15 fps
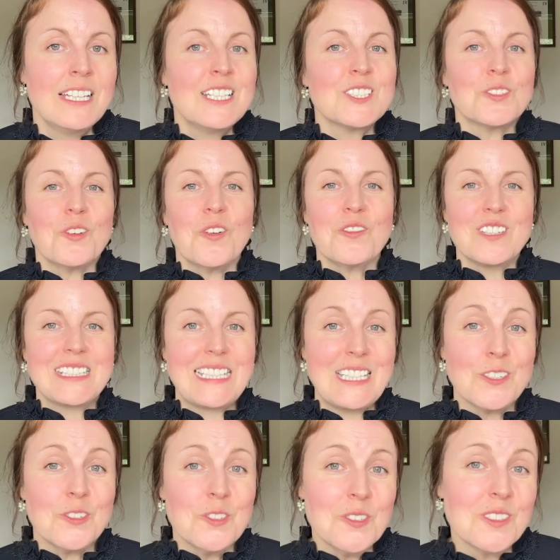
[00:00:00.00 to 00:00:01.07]
So obviously
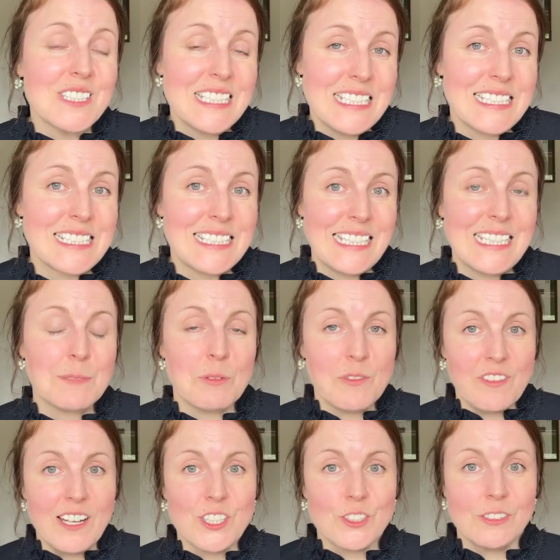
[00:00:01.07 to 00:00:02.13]
all this needs
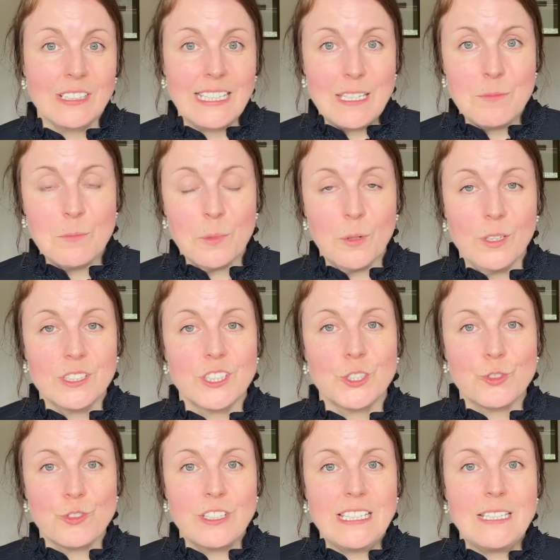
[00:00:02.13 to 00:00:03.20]
professional input to
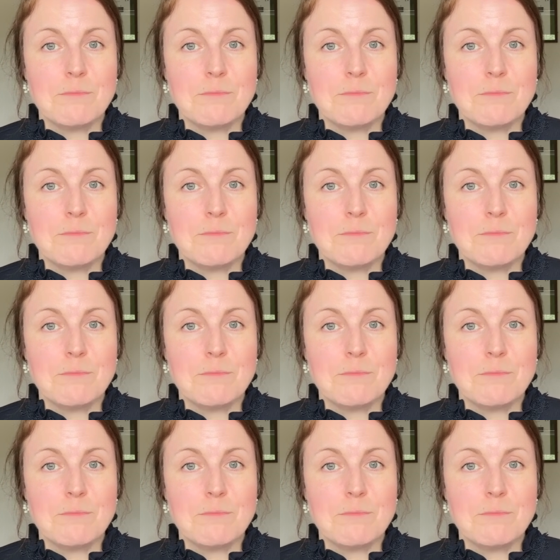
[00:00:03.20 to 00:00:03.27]
treat,